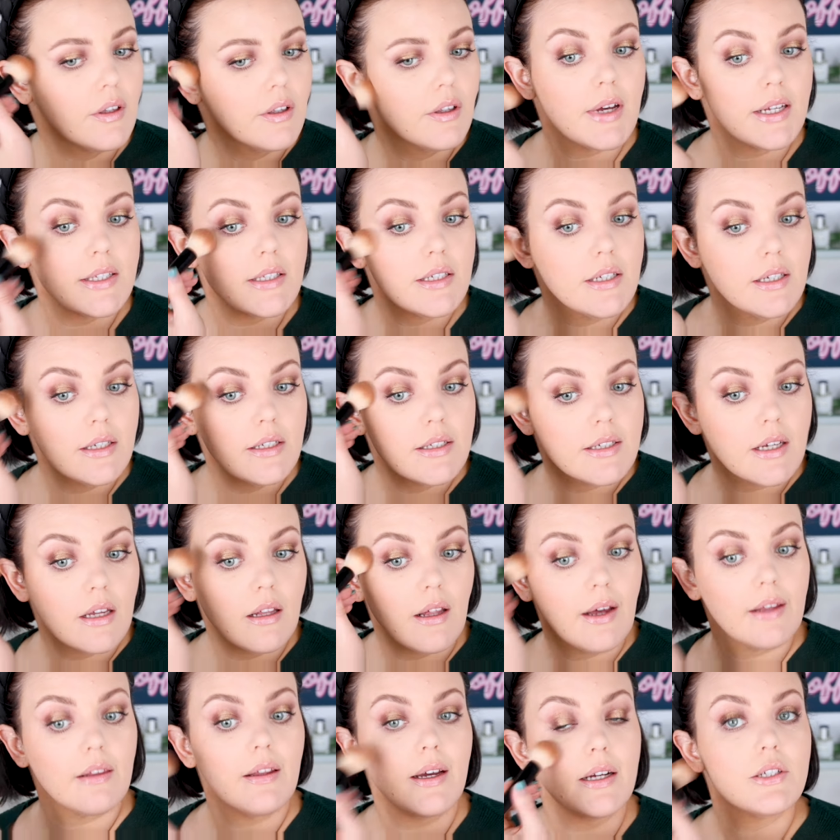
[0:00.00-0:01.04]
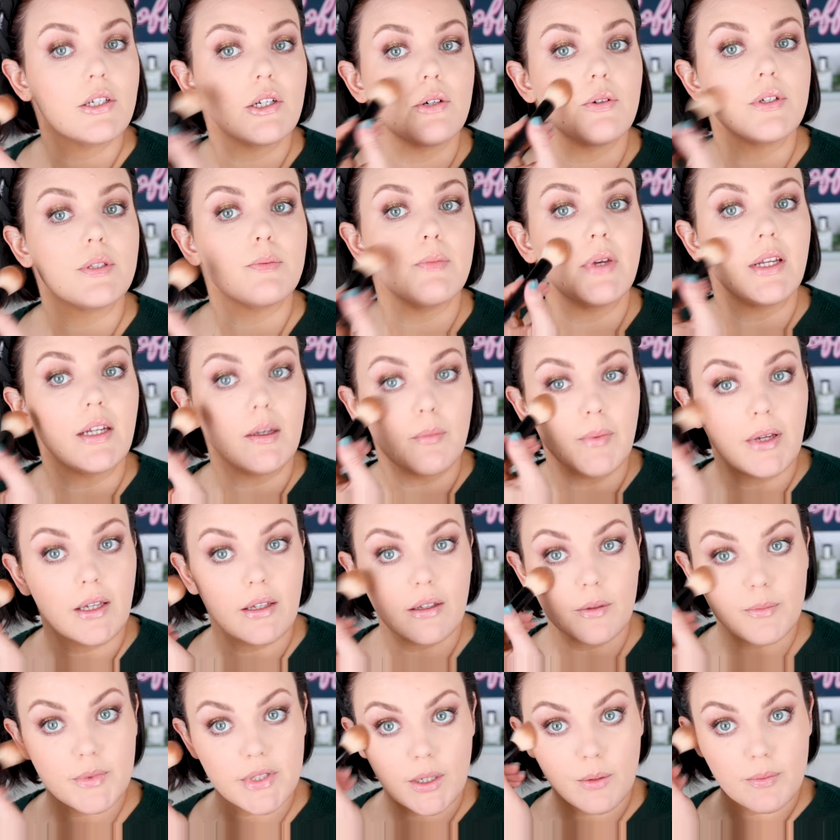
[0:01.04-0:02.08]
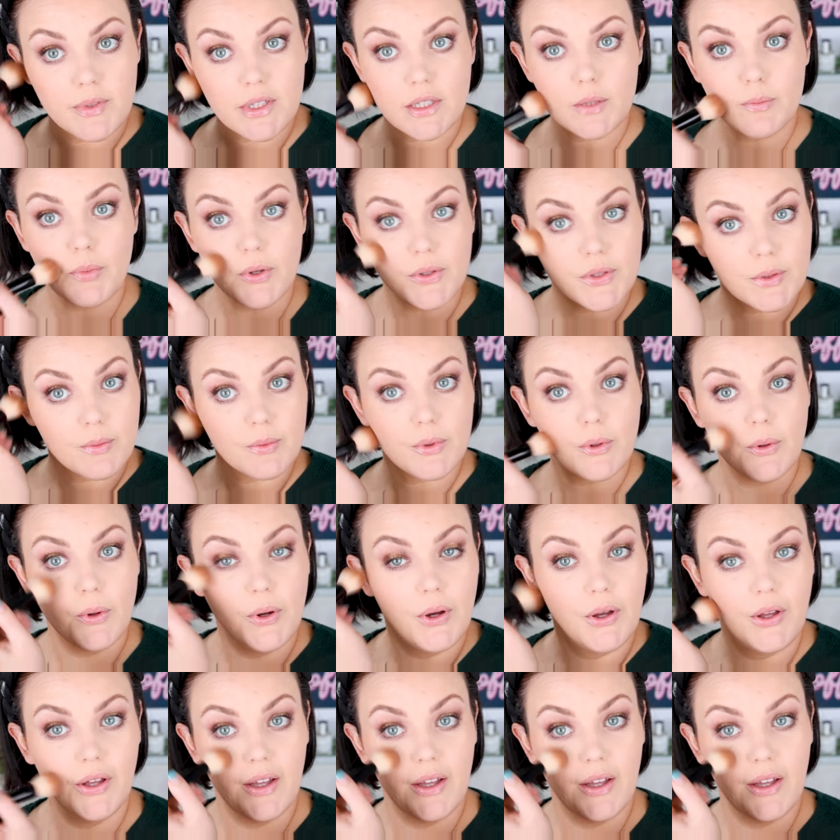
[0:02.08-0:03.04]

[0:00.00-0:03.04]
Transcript: As you can tell, I like to do as many makeup steps as possible.